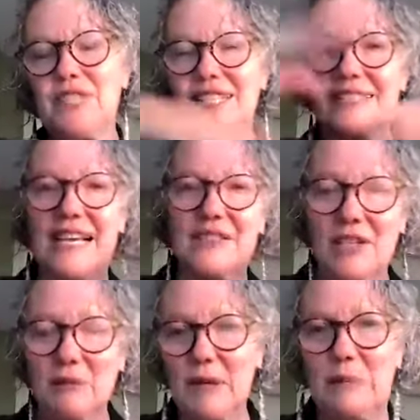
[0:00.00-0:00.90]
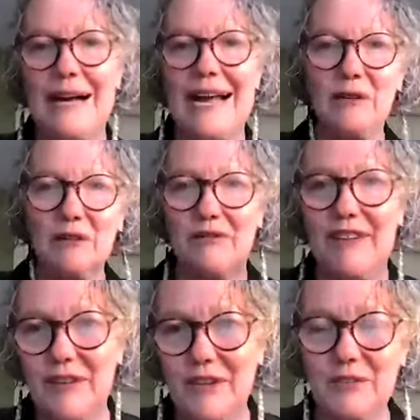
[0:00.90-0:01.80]
success on a big pile of
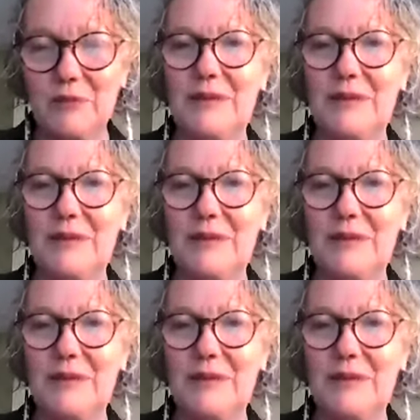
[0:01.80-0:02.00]
failures.